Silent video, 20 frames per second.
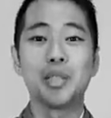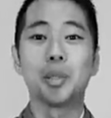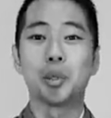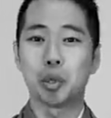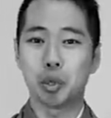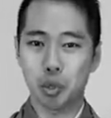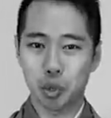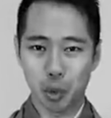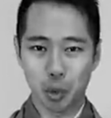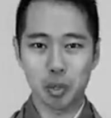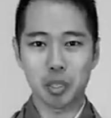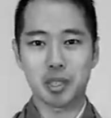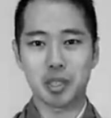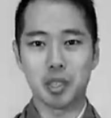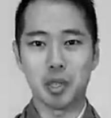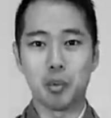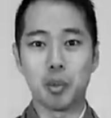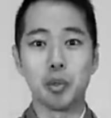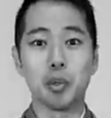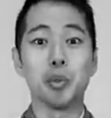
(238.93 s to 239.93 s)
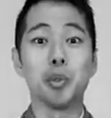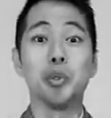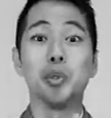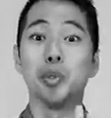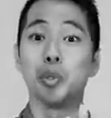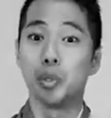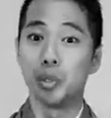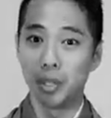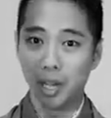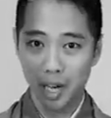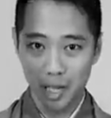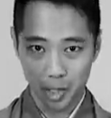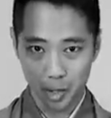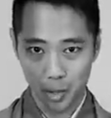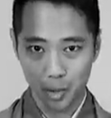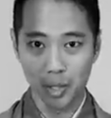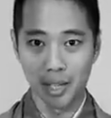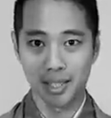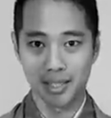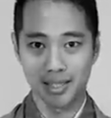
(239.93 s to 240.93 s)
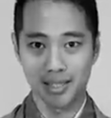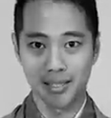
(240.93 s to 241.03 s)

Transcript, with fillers: your sword to someone who you do not trust.